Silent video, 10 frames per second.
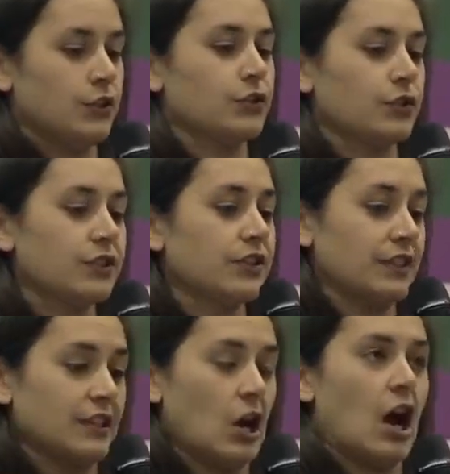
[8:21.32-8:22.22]
So this is
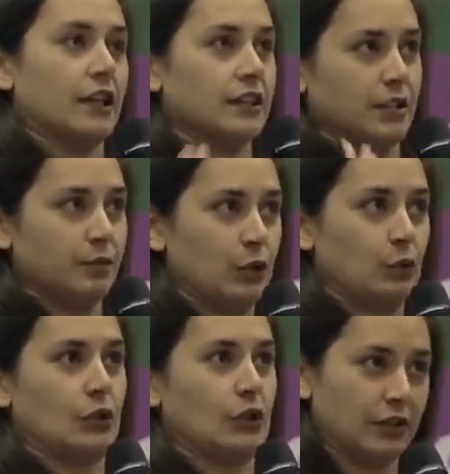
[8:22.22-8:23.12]
a not
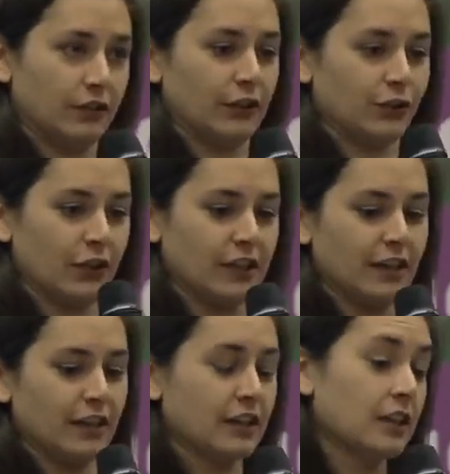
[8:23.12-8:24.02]
pure function
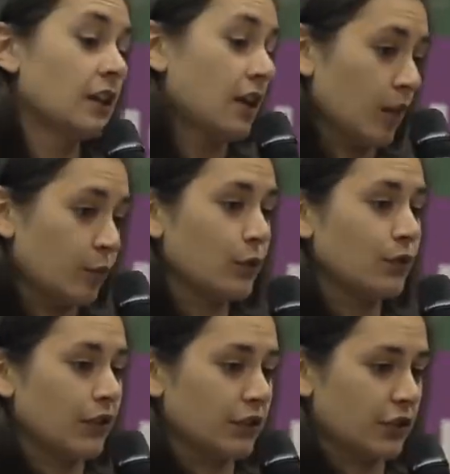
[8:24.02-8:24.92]
here. A pure
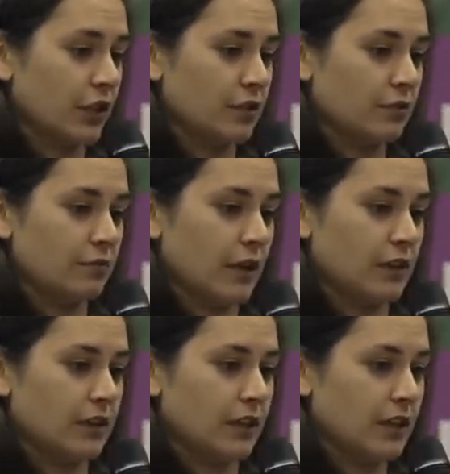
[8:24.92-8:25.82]
function might
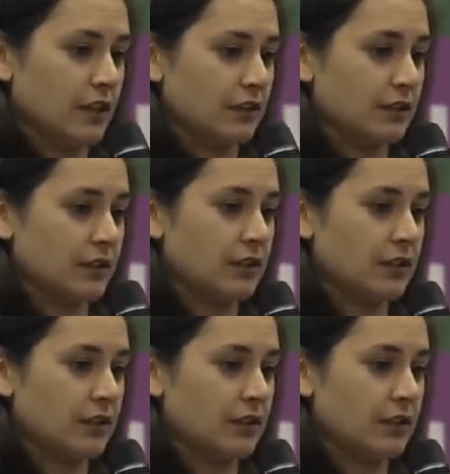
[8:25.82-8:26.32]
look like this.